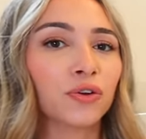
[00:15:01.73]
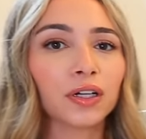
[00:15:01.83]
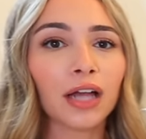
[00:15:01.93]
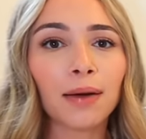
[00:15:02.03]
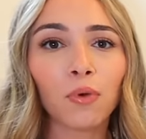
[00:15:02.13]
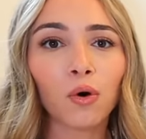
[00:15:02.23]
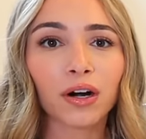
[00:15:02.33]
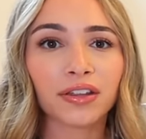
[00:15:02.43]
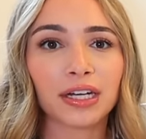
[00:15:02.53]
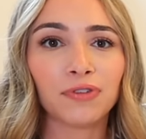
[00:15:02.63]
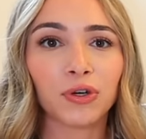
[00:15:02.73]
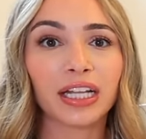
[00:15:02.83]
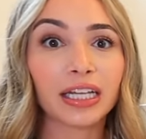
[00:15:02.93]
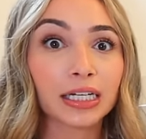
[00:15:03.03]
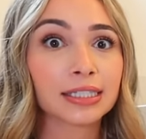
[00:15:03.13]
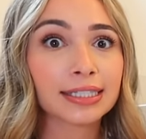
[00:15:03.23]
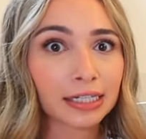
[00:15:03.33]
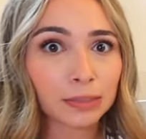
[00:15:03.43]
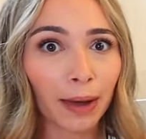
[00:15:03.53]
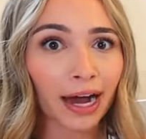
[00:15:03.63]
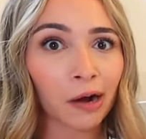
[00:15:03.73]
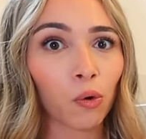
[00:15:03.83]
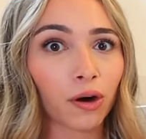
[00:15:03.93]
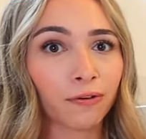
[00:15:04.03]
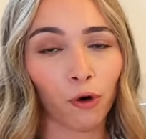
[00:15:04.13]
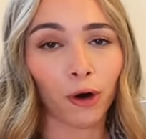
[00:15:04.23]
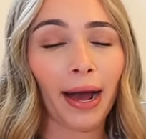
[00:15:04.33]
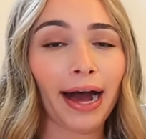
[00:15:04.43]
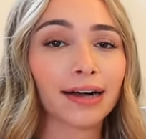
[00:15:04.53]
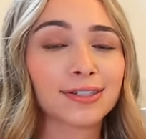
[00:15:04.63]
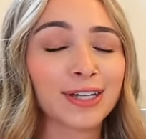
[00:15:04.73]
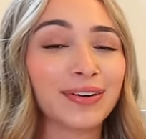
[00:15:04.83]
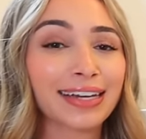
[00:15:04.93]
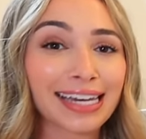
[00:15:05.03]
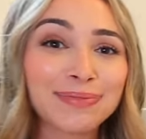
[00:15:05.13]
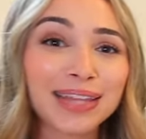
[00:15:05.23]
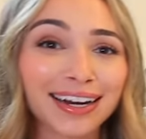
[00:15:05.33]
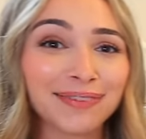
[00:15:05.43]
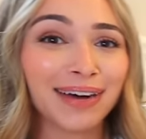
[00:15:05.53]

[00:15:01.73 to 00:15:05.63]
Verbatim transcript: they're a lot more than if you get like a six pack or a four pack. So keep that in